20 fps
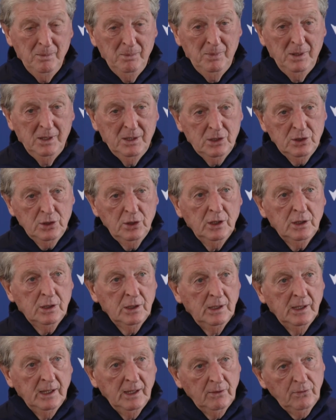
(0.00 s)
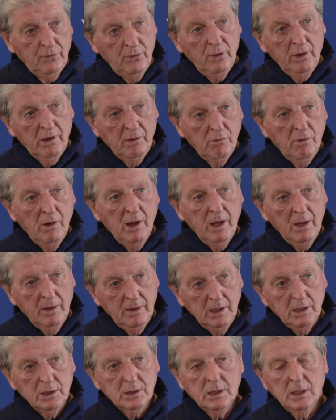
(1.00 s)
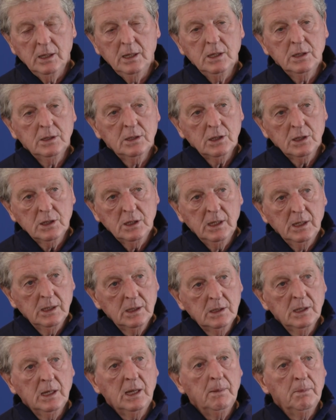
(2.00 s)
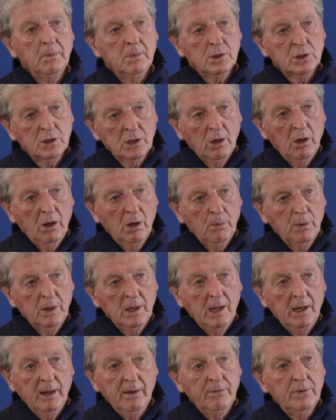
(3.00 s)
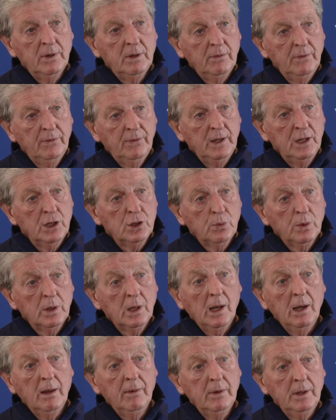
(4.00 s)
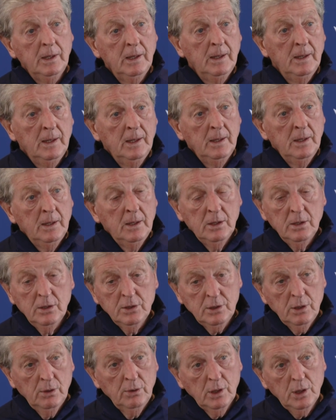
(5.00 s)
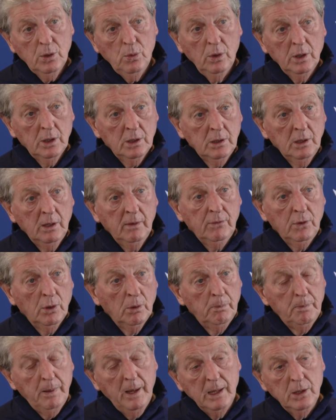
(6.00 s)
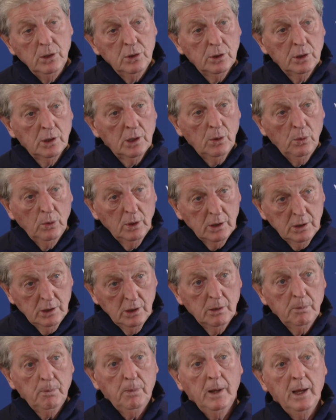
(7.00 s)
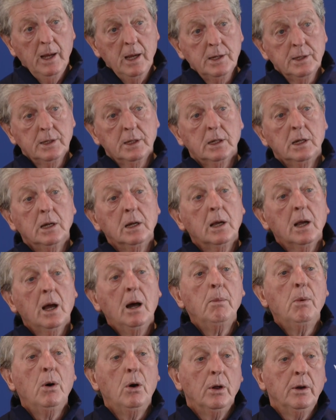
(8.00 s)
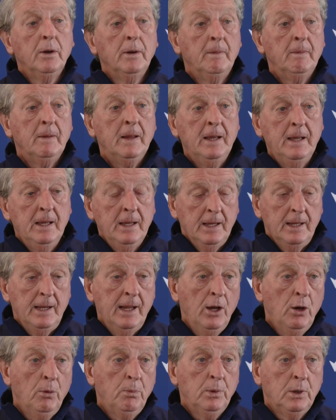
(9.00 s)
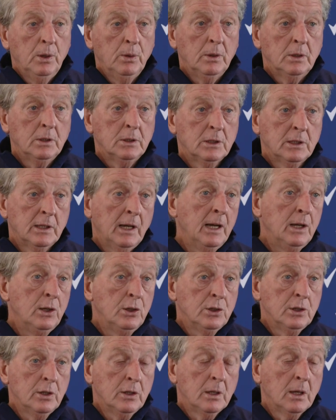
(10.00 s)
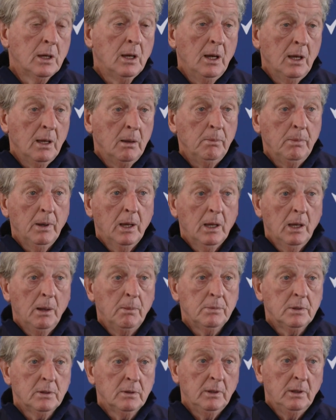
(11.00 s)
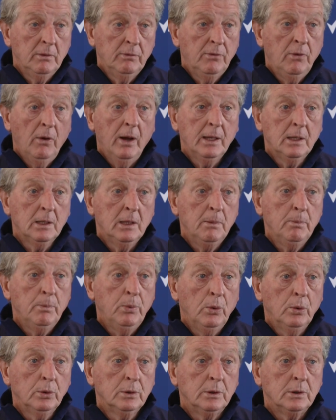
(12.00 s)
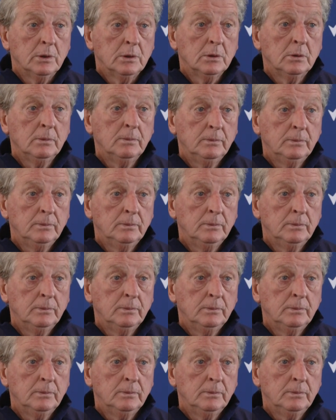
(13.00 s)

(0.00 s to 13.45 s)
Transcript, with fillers: But certainly it's very rare these days to see a team start with eleven and finish with eleven. So the quality of your bench and the quality of the players that can come on and help you at stages of the game becomes of vital importance.